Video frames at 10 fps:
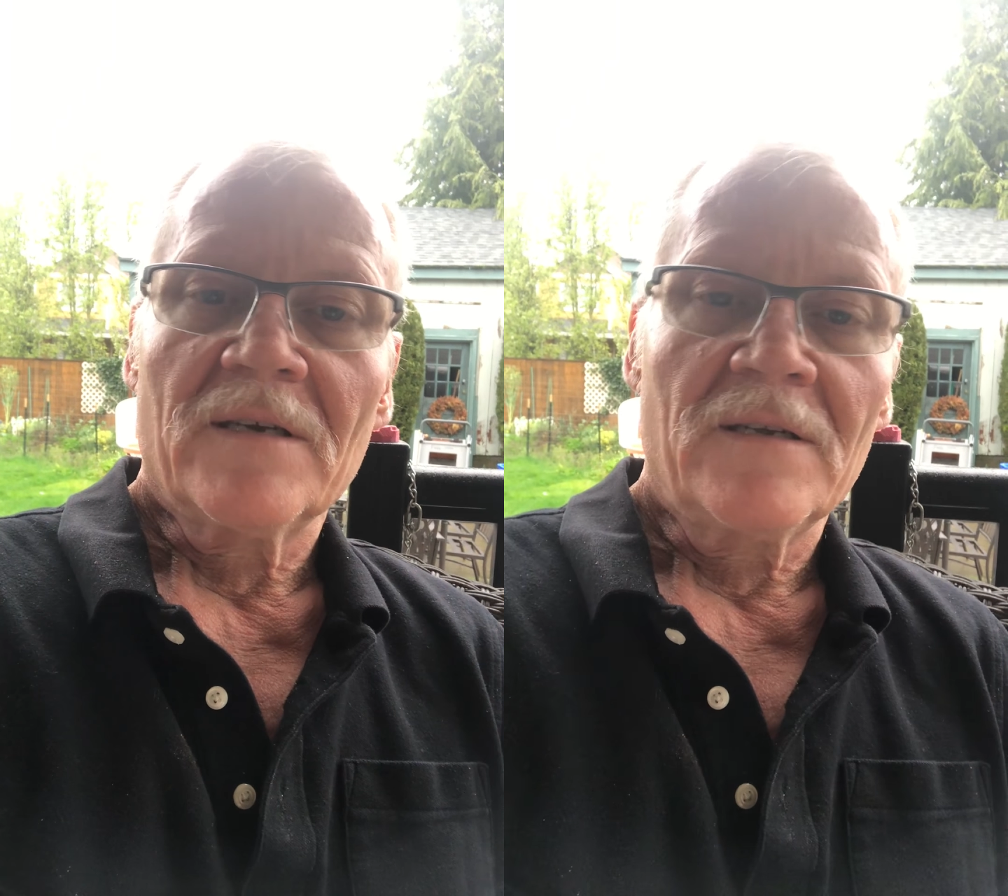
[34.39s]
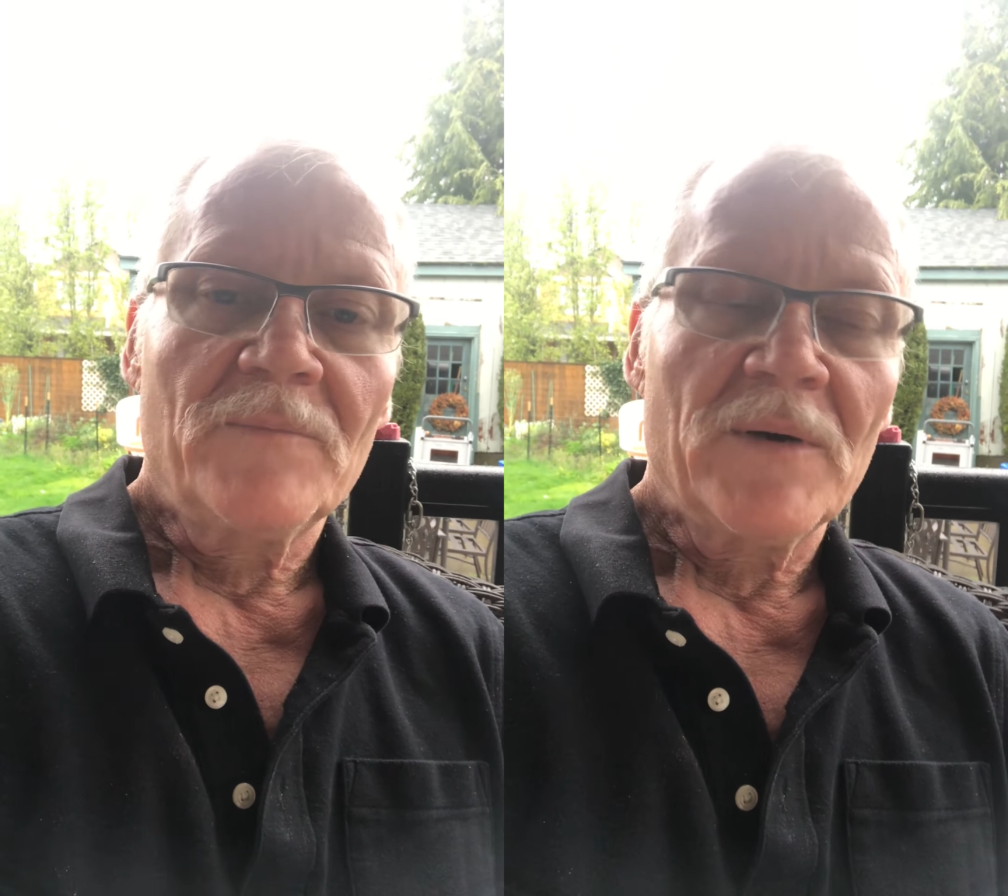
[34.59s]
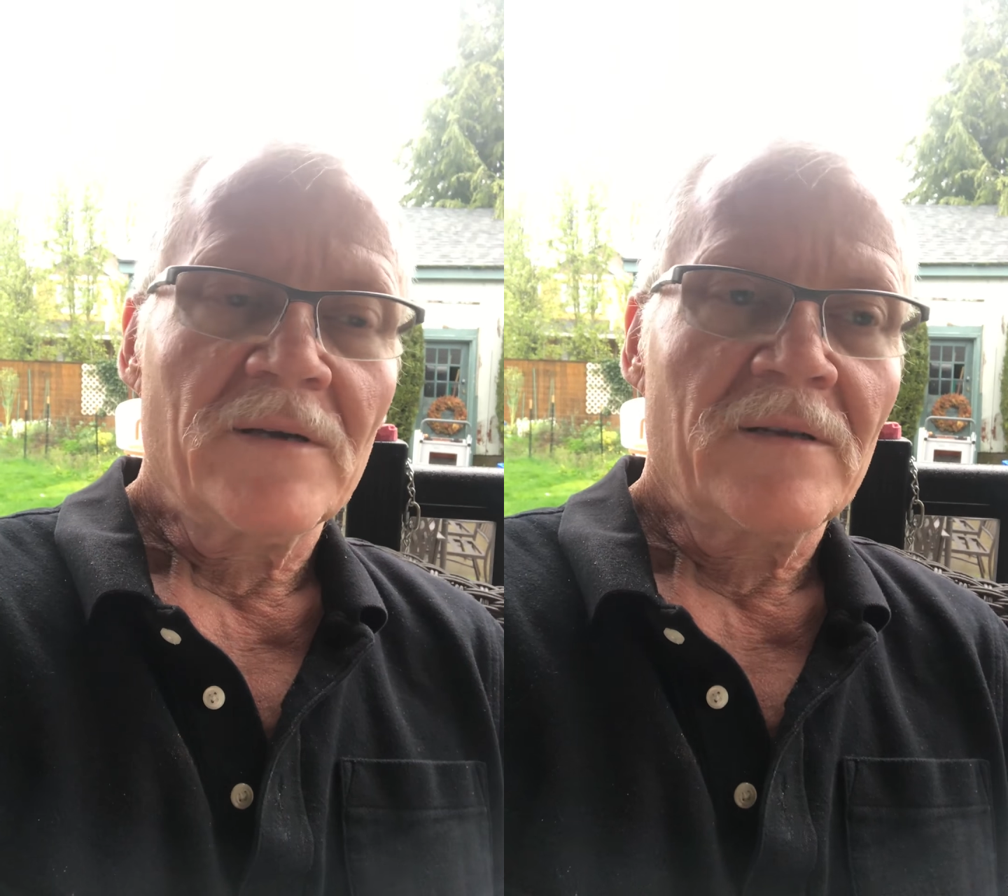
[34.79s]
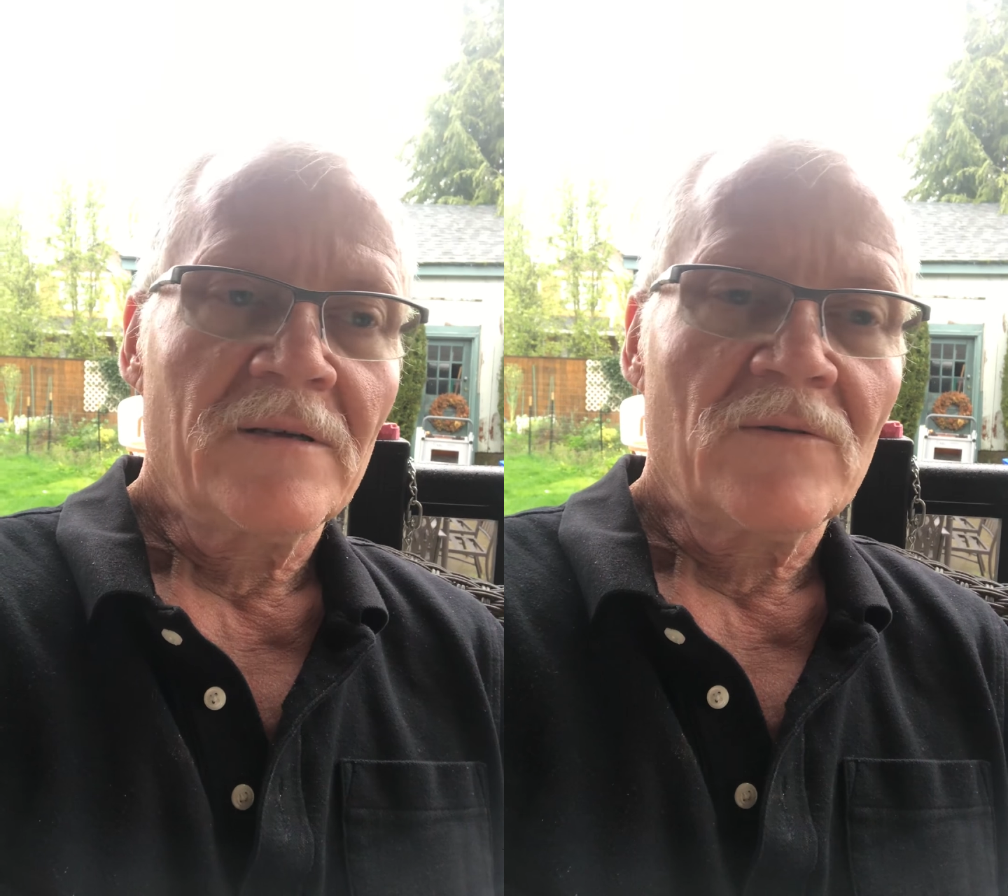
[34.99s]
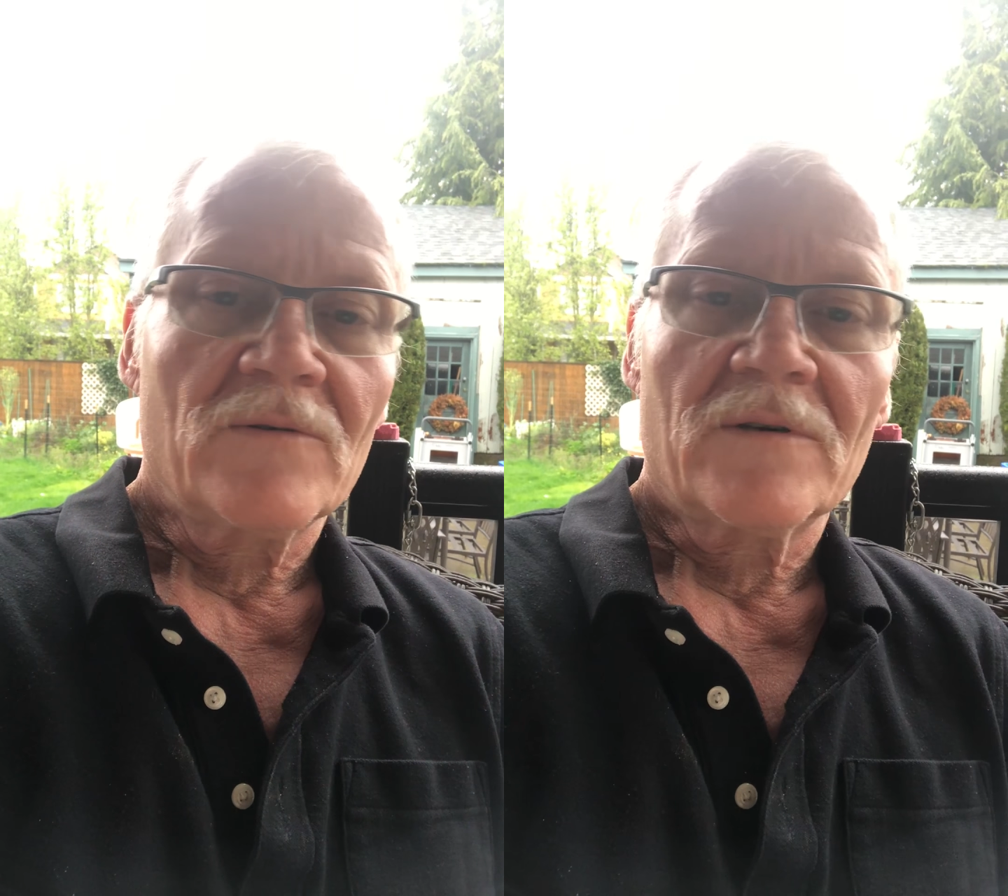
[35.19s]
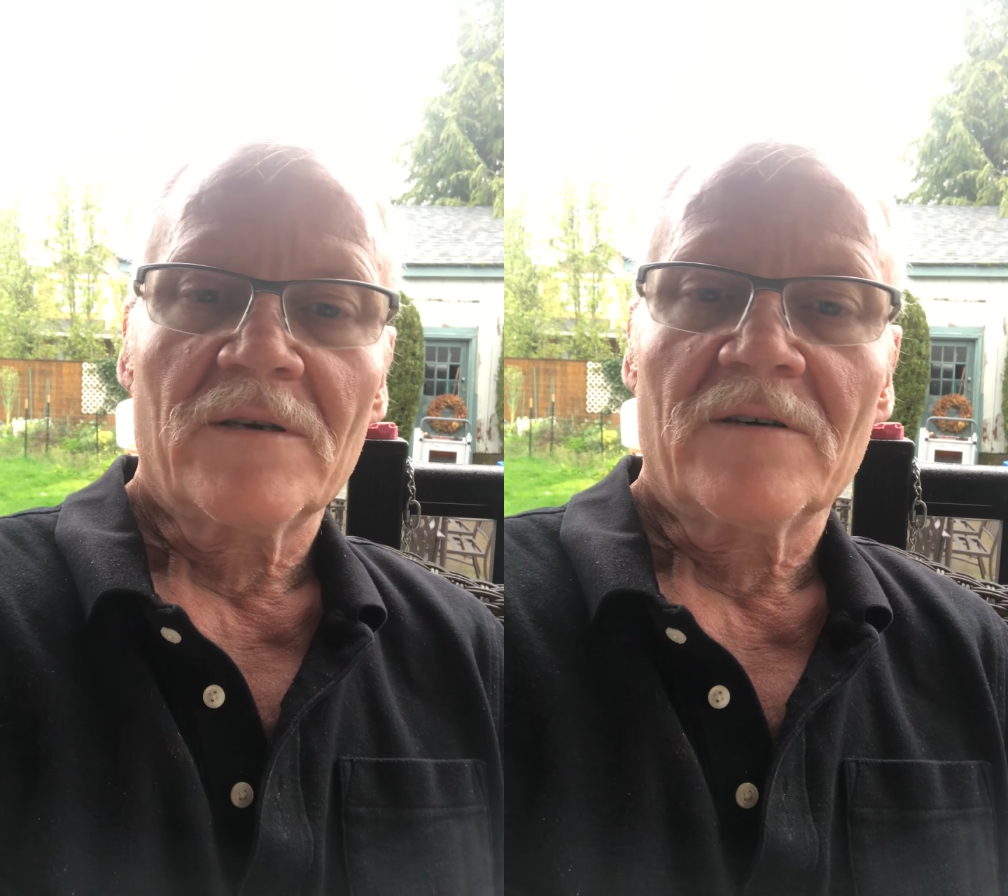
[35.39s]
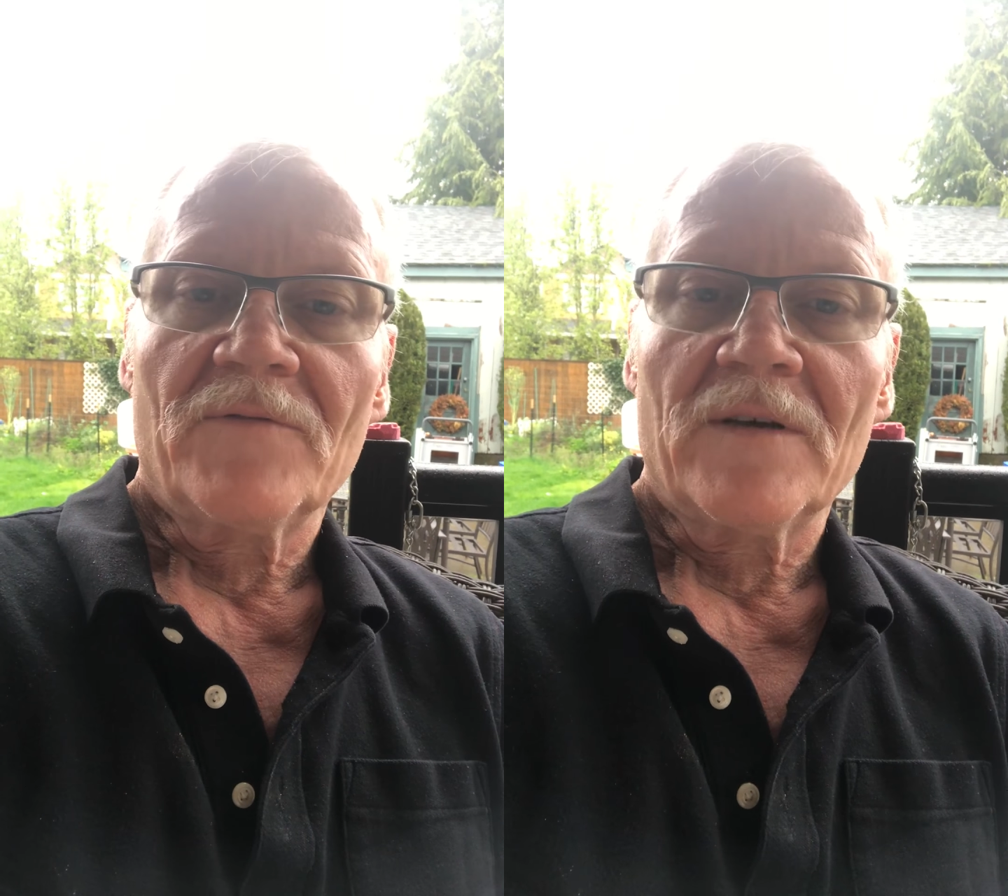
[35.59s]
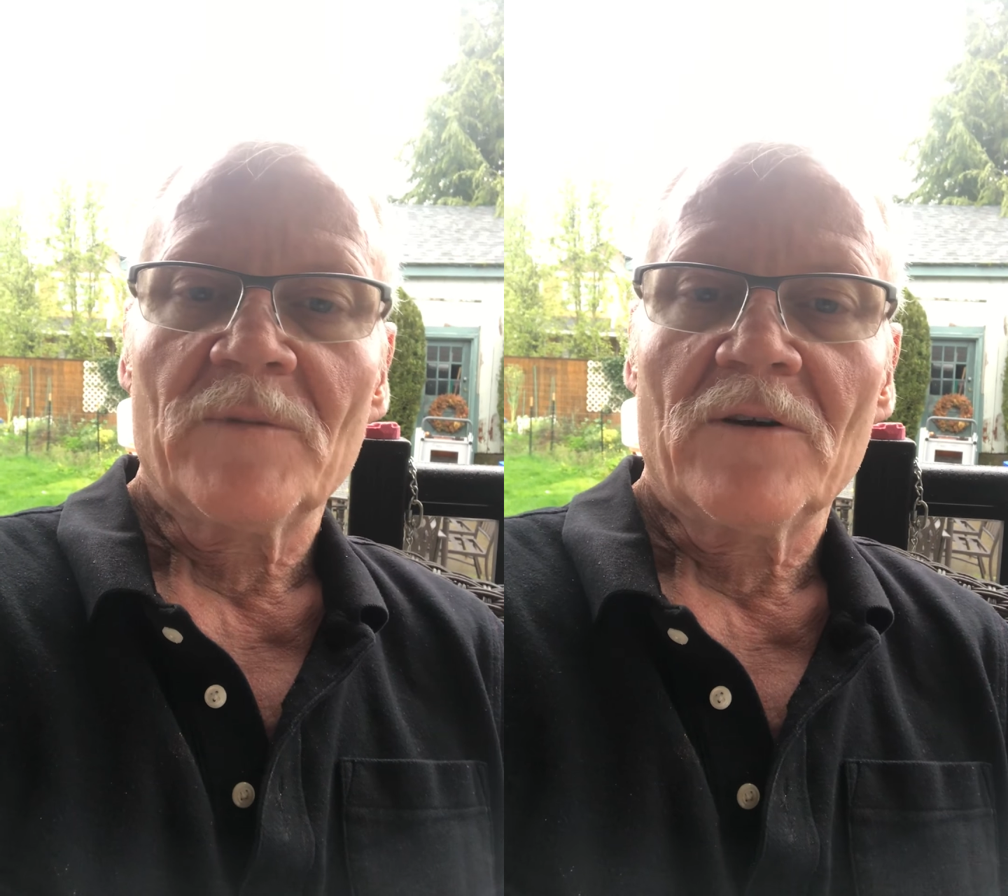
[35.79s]
independent, or adult
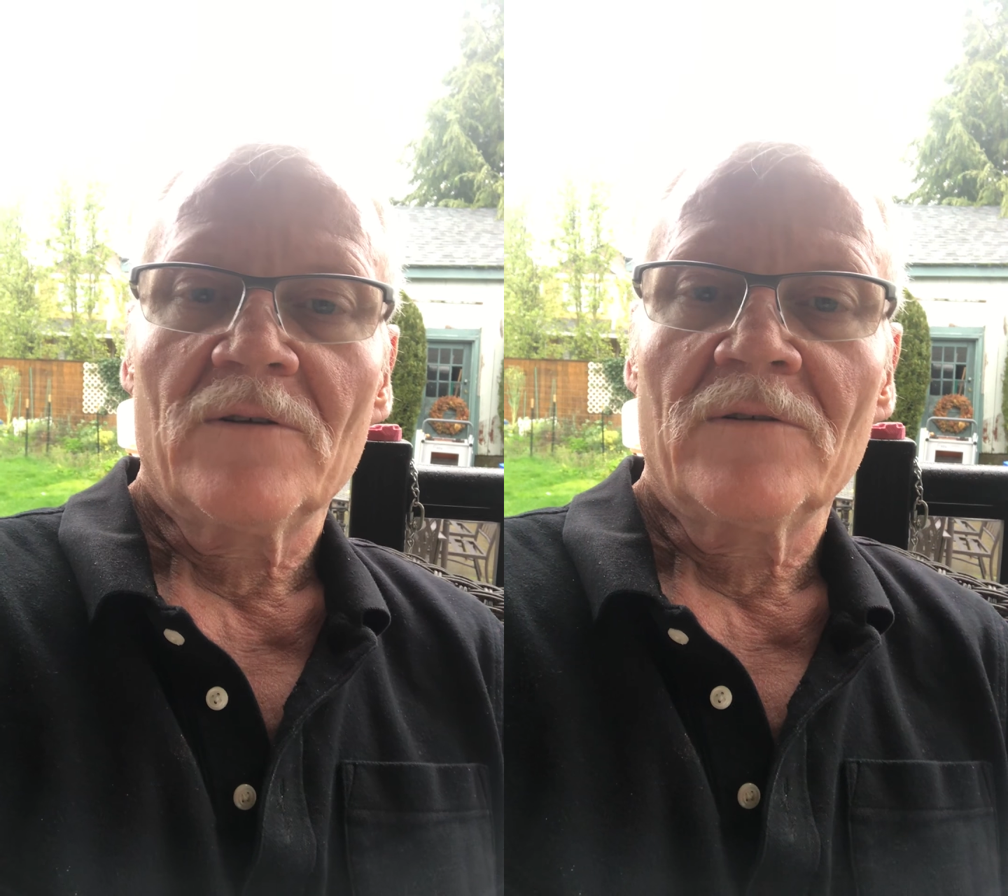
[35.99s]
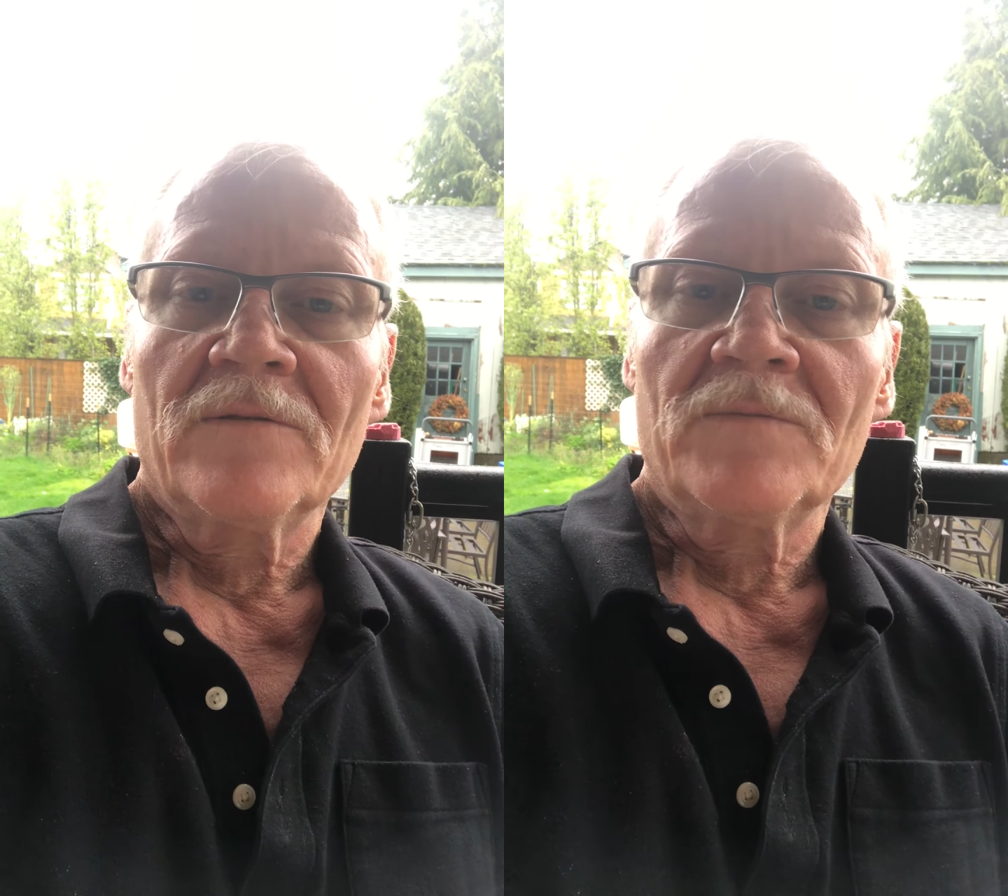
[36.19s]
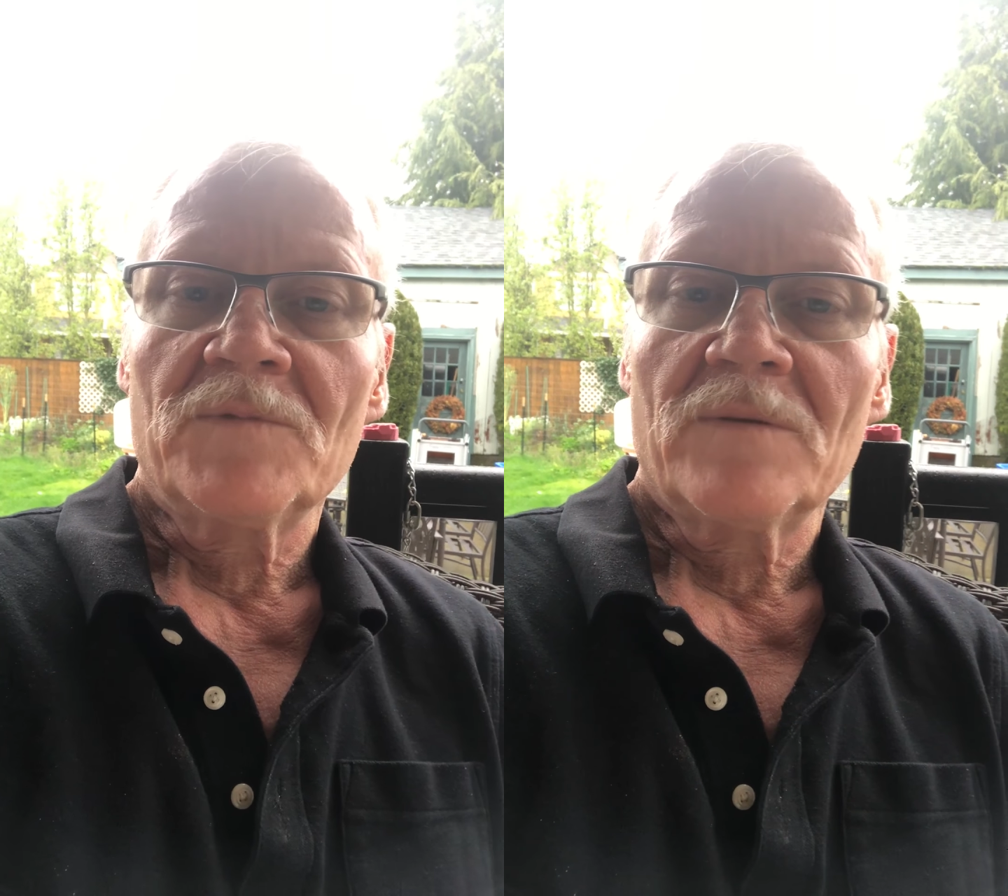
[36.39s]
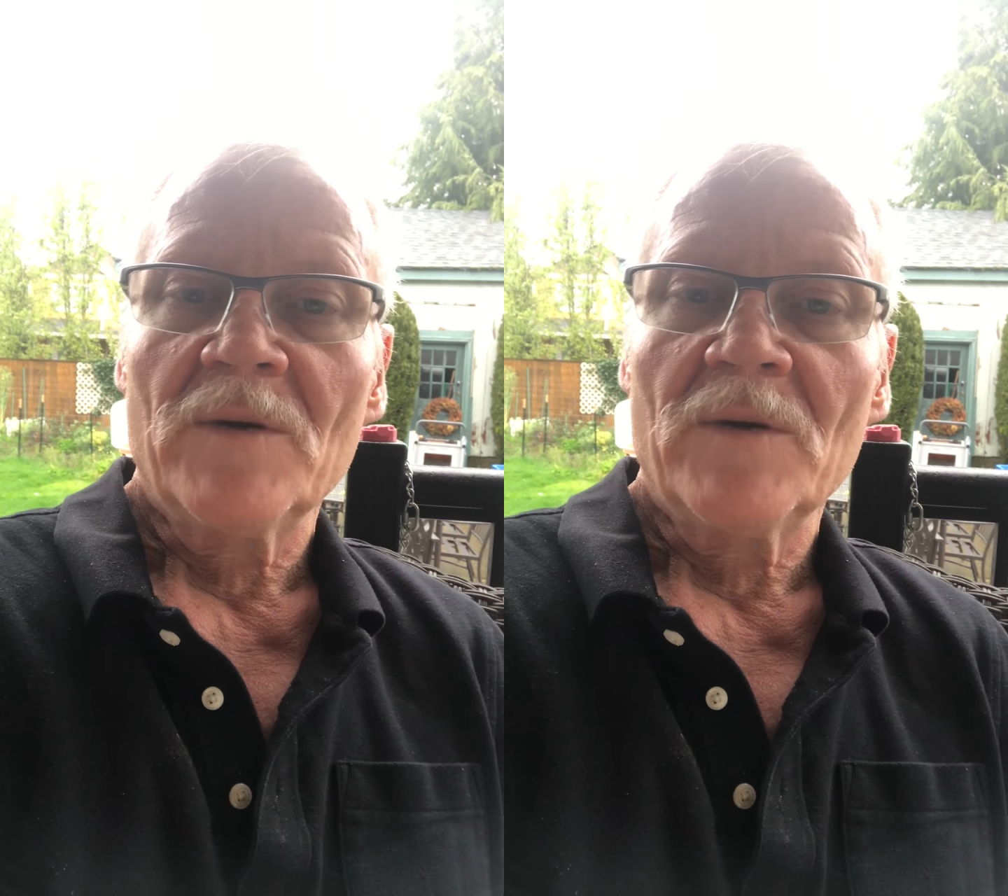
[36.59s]
family homes,